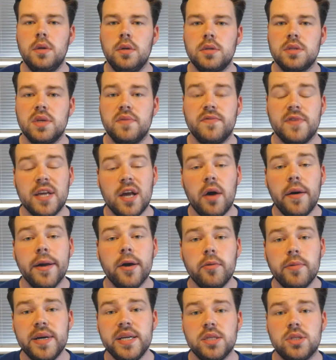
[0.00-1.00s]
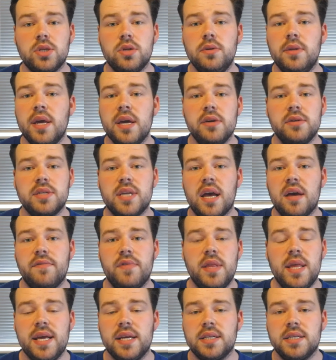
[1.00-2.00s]
Something I always do now is have
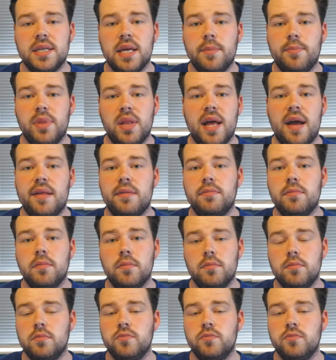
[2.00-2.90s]
an exit plan